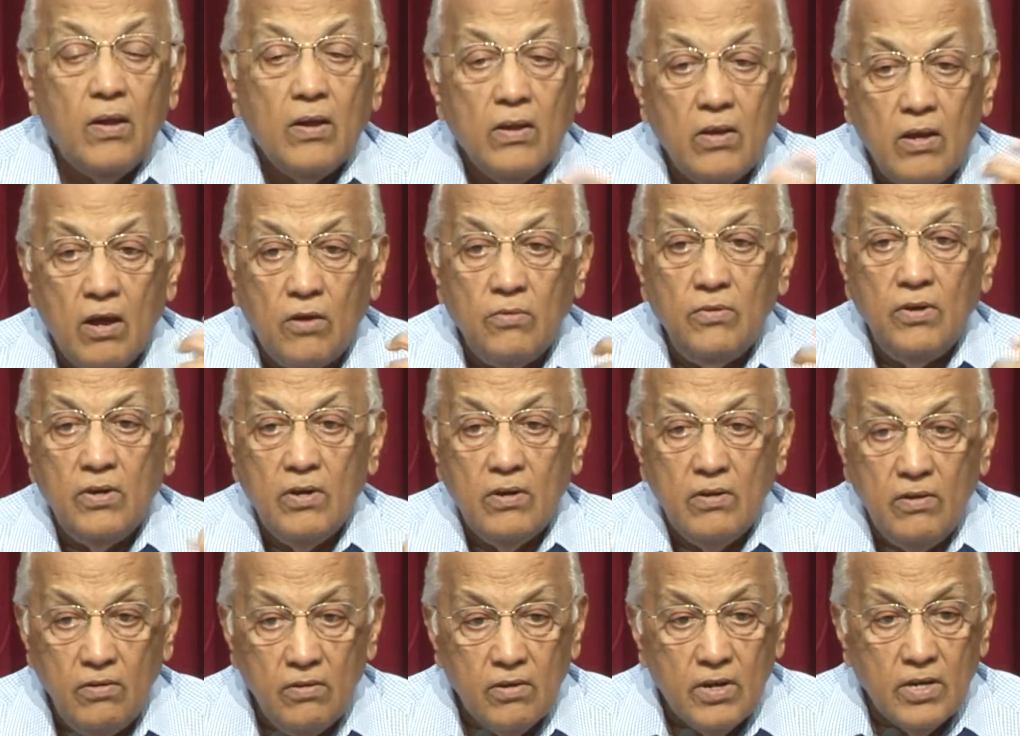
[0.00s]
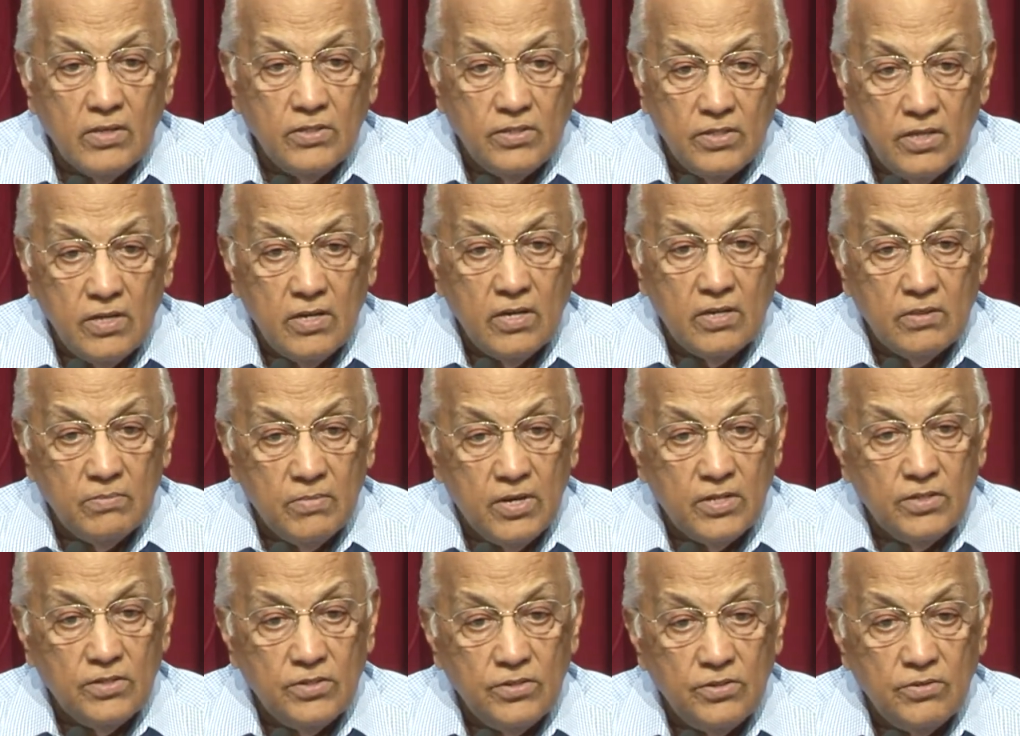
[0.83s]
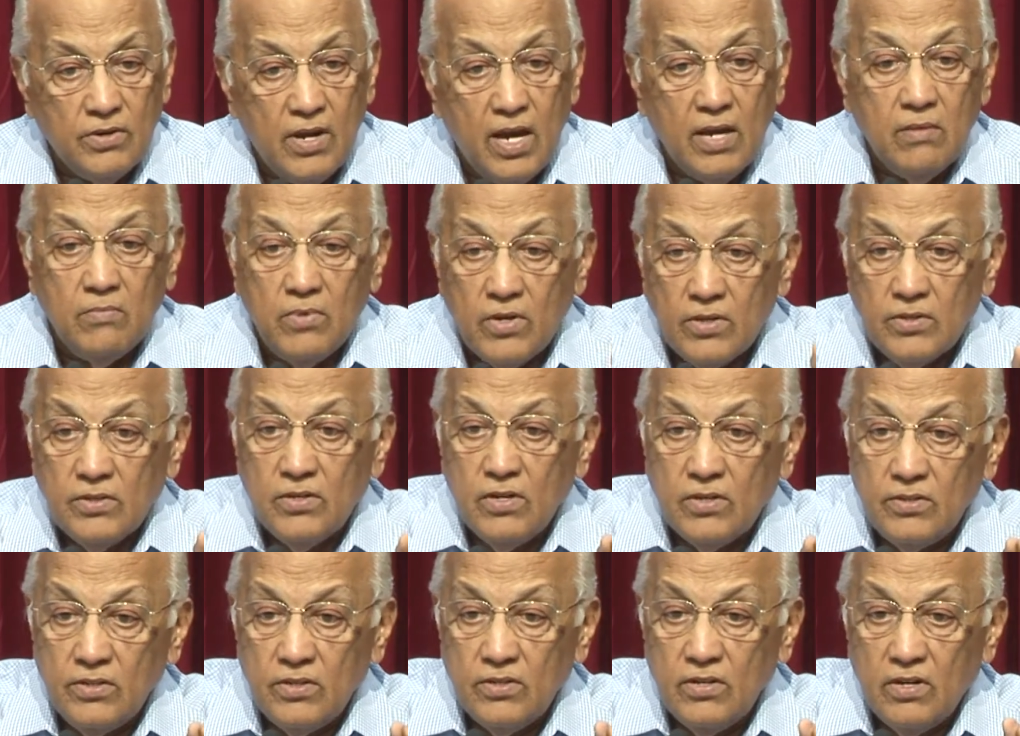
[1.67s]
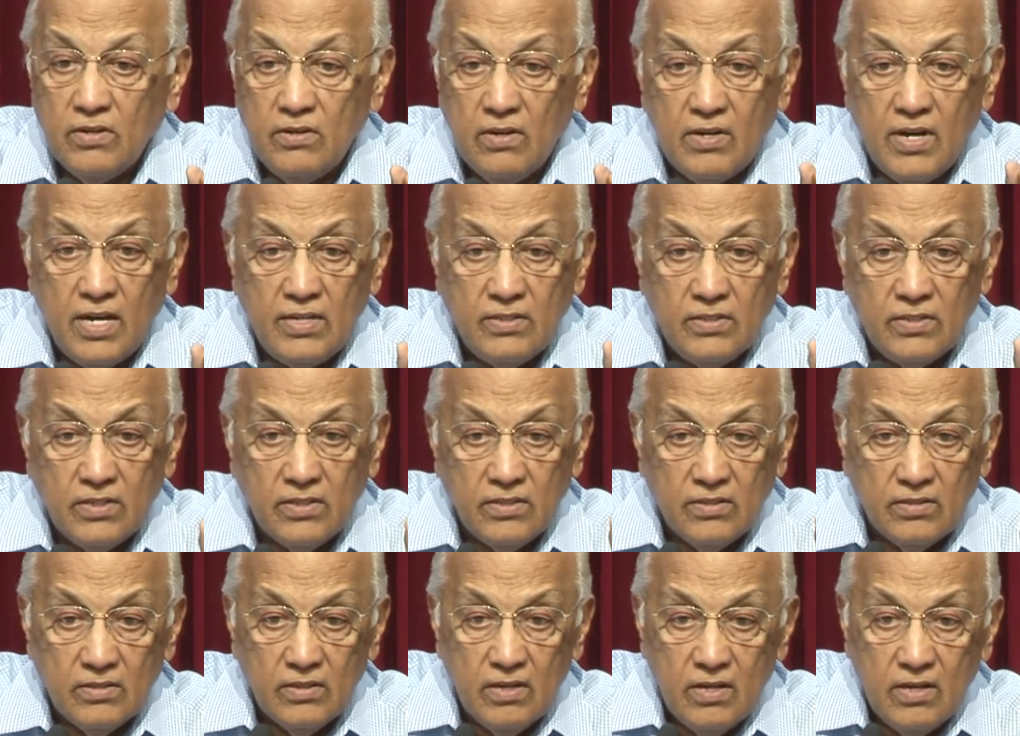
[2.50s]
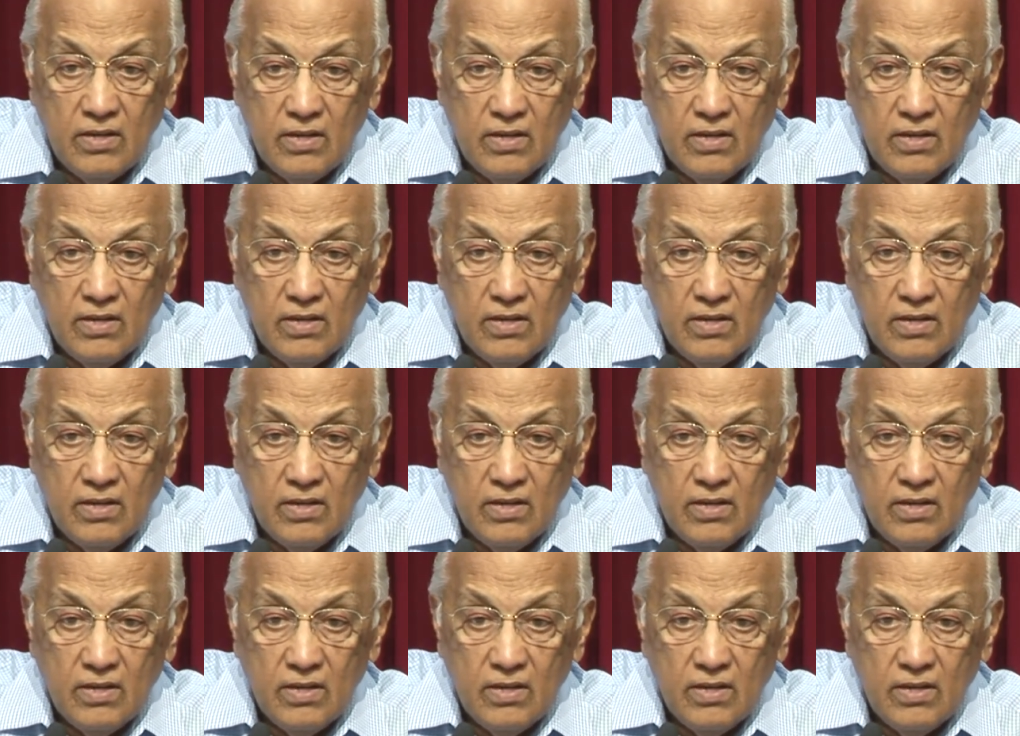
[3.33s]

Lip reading: Now you can sin as much as you like because you got your license.